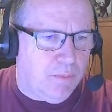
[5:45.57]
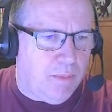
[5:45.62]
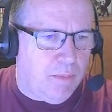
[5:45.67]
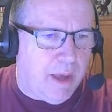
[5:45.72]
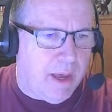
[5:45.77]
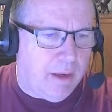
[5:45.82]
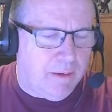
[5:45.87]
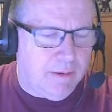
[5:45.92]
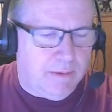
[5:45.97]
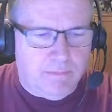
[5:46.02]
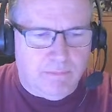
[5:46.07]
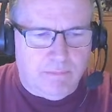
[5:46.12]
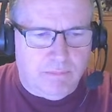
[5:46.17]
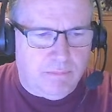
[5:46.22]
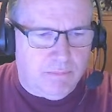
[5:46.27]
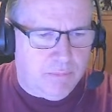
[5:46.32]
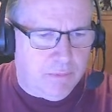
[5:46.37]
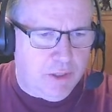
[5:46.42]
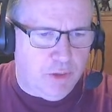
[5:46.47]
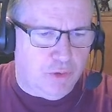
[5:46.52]
at
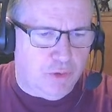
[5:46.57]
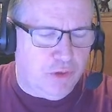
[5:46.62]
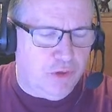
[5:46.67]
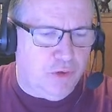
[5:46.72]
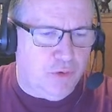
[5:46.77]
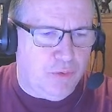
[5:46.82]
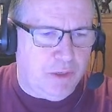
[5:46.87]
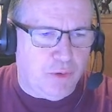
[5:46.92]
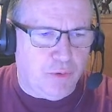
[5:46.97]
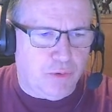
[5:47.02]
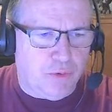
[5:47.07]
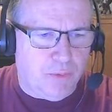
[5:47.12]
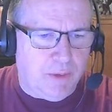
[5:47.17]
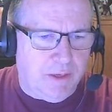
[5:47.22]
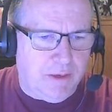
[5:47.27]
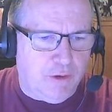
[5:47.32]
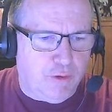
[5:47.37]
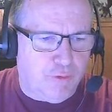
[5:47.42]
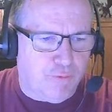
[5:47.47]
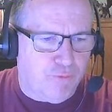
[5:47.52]
tier 2, tier 3,
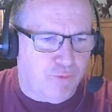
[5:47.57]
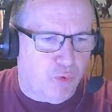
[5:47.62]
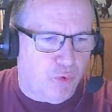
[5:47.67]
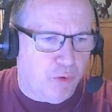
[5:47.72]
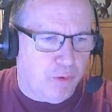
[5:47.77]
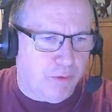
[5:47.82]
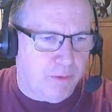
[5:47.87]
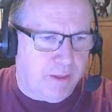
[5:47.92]
tier 4,